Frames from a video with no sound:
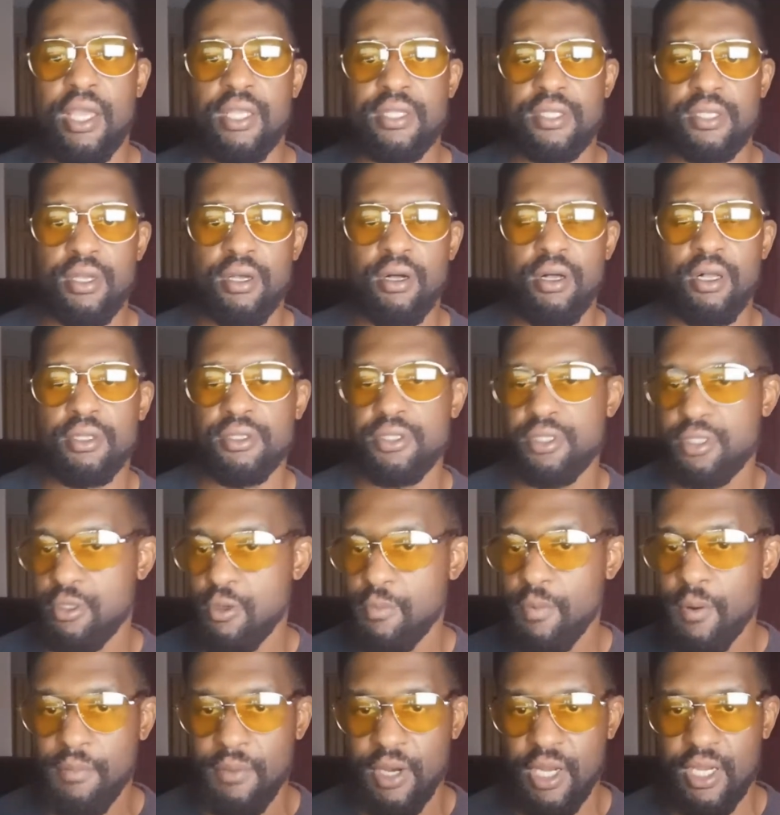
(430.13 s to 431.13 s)
It's called
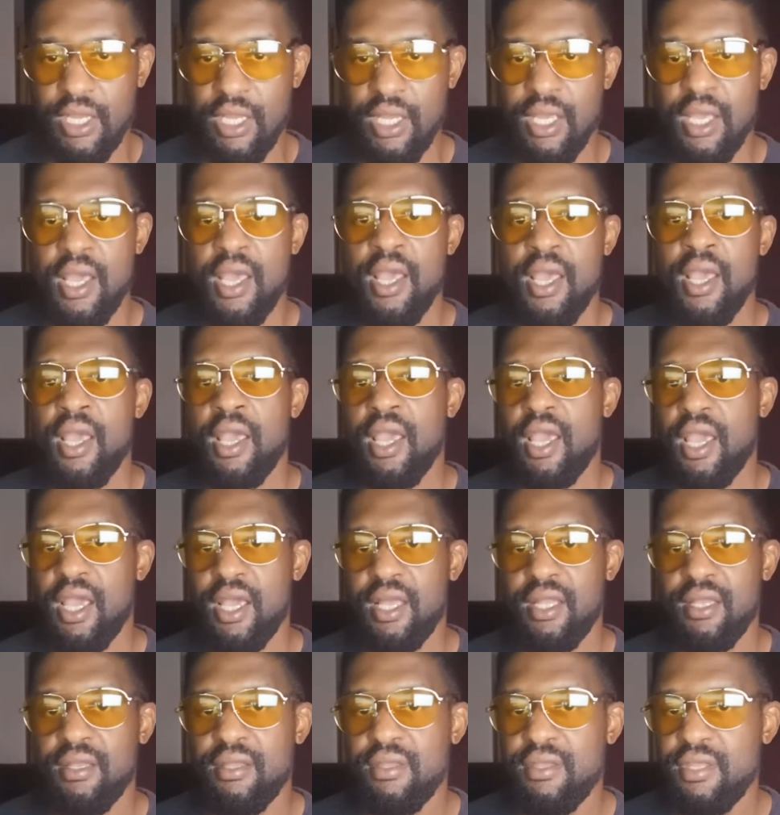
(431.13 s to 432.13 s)
Super Money,
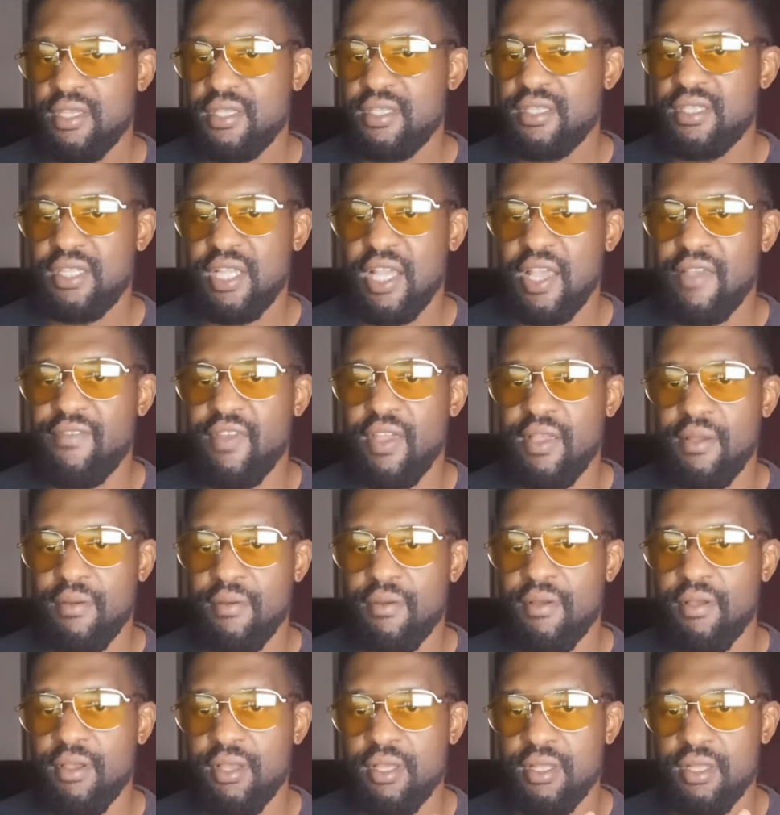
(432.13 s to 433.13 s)
and this
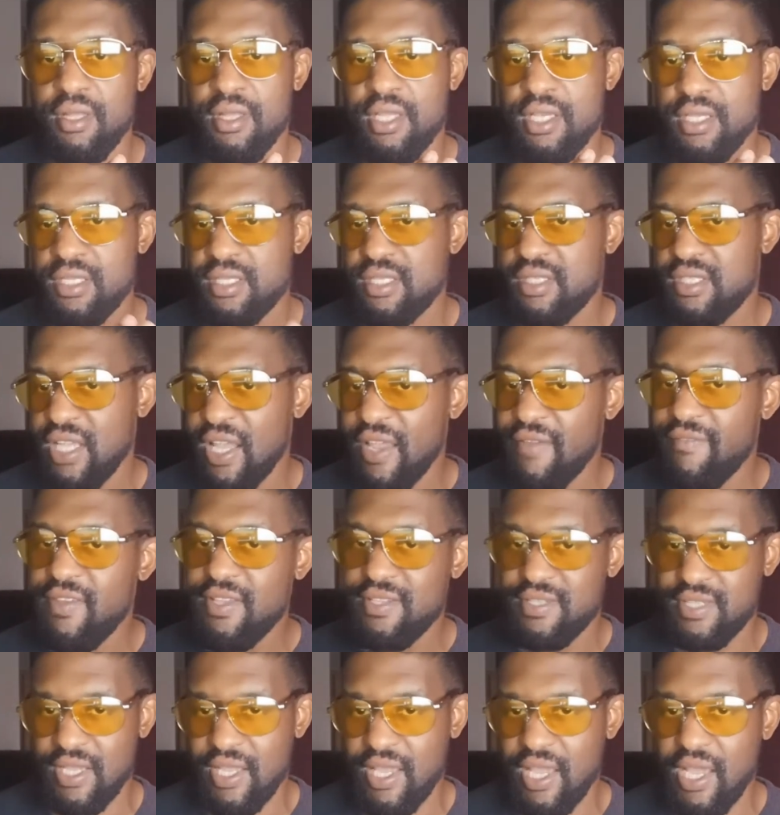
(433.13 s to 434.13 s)

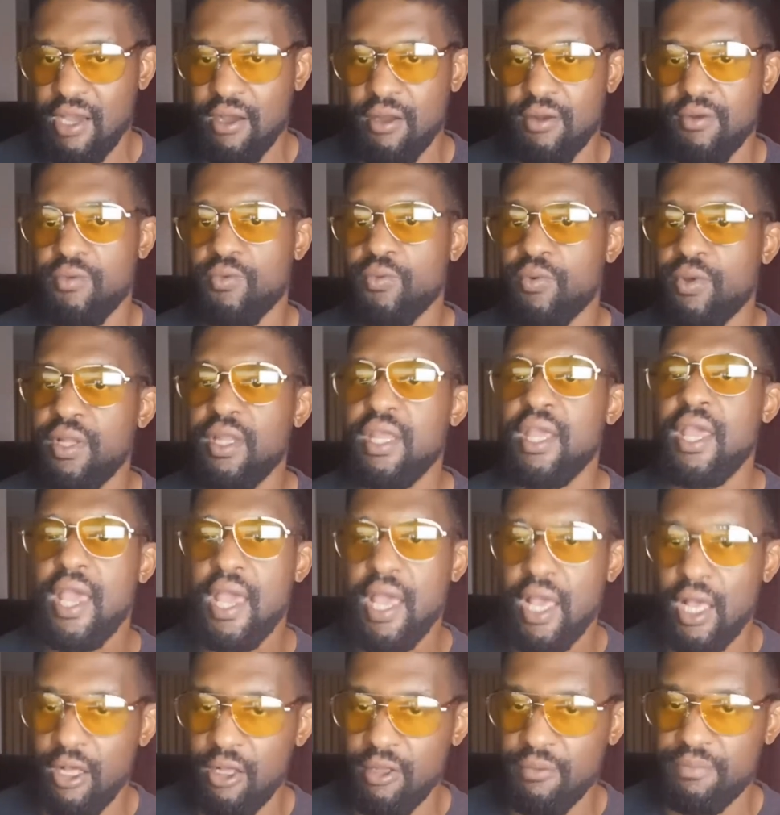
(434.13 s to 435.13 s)
savings account really
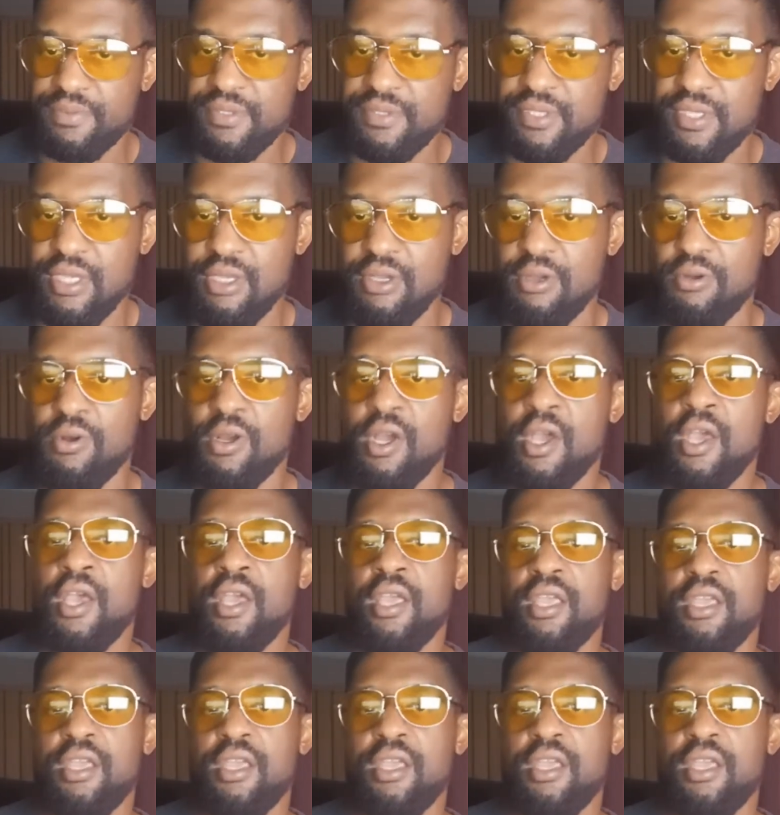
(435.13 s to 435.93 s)
helps you,